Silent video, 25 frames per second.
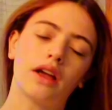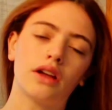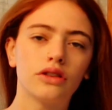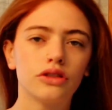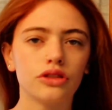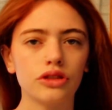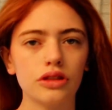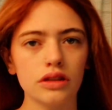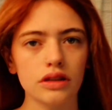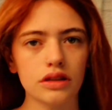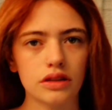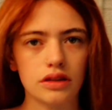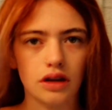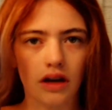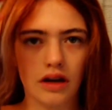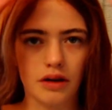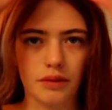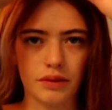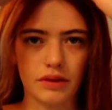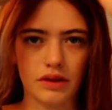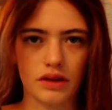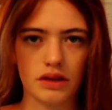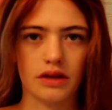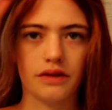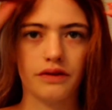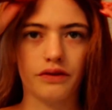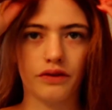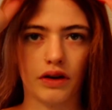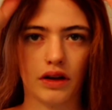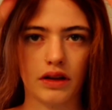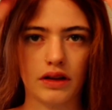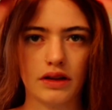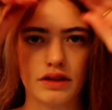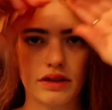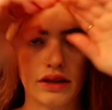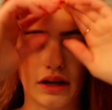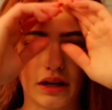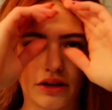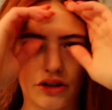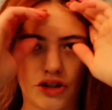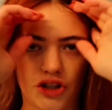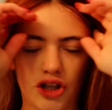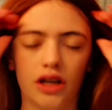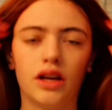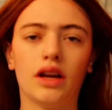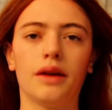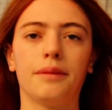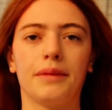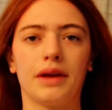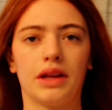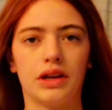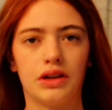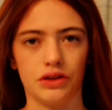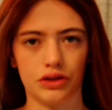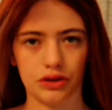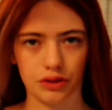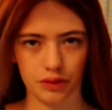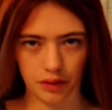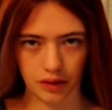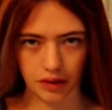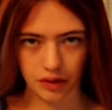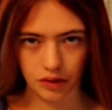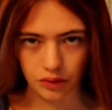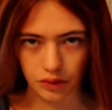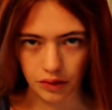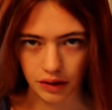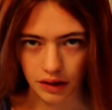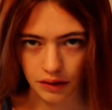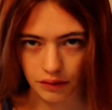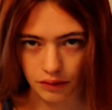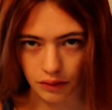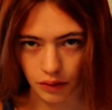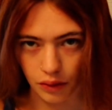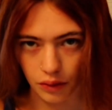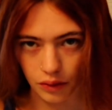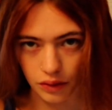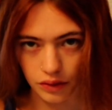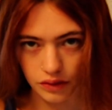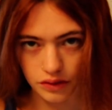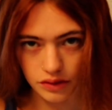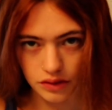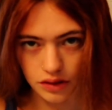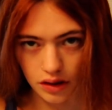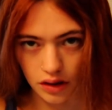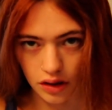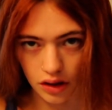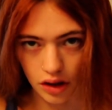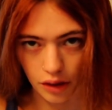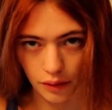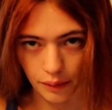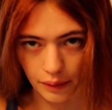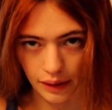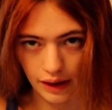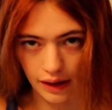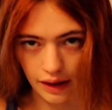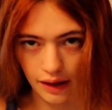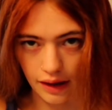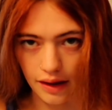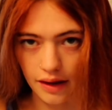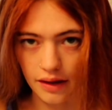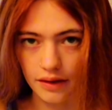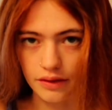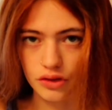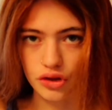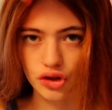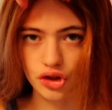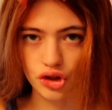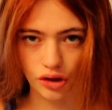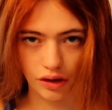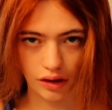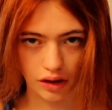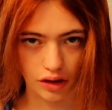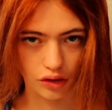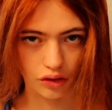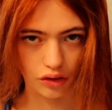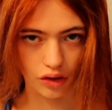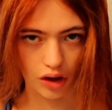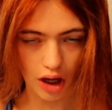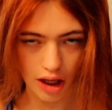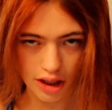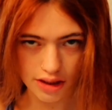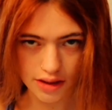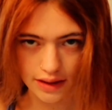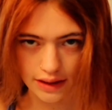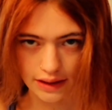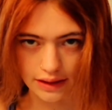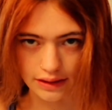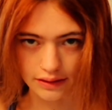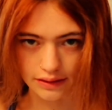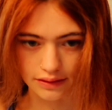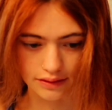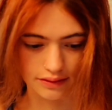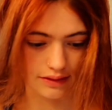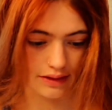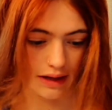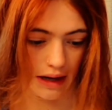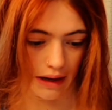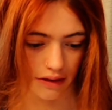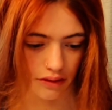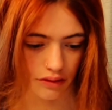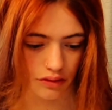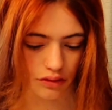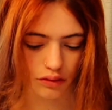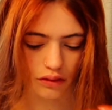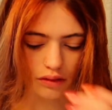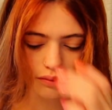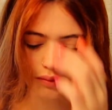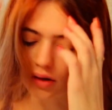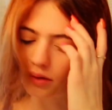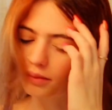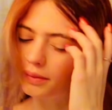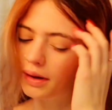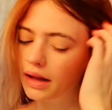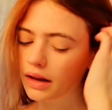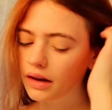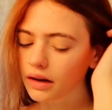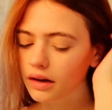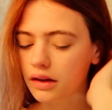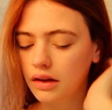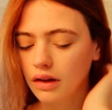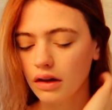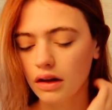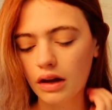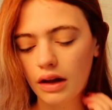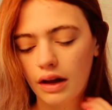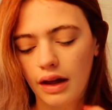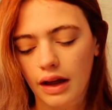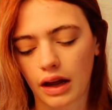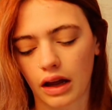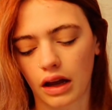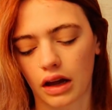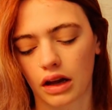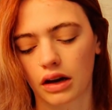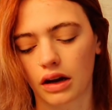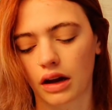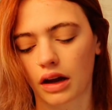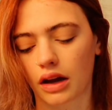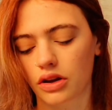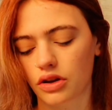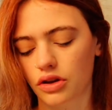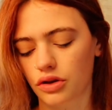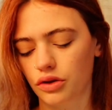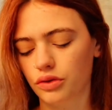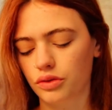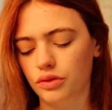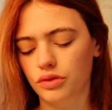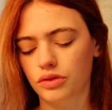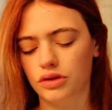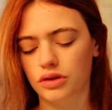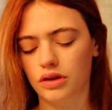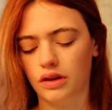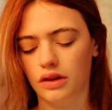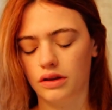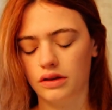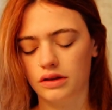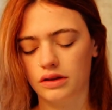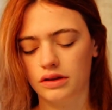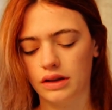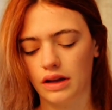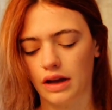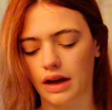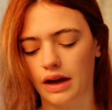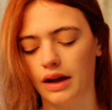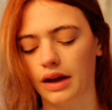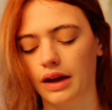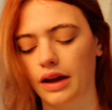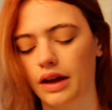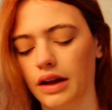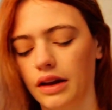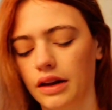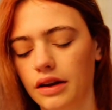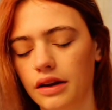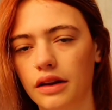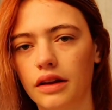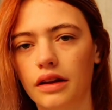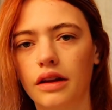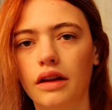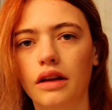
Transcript: usually start with this front section. I'm going to do 3 rolls going straight across like a little dinosaur moment. And I use the side